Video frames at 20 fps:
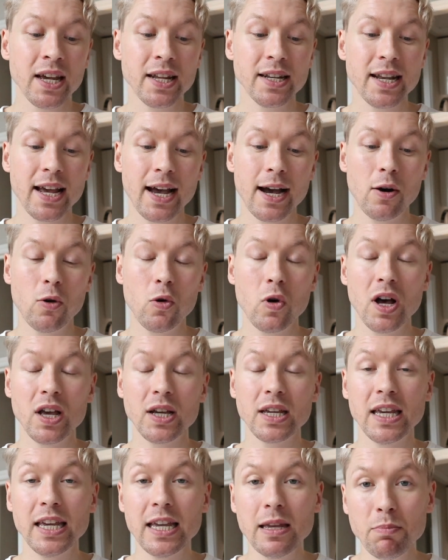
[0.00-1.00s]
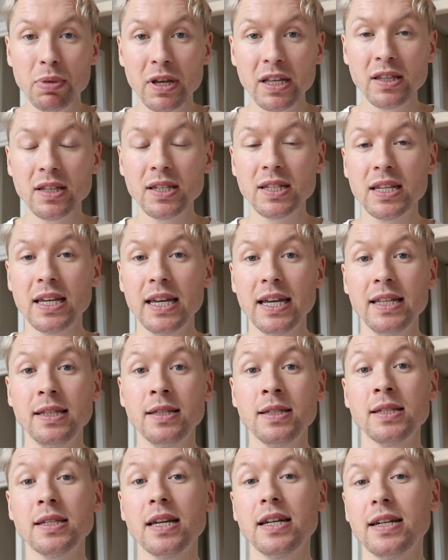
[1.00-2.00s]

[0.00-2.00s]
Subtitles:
Now, keeping the skin's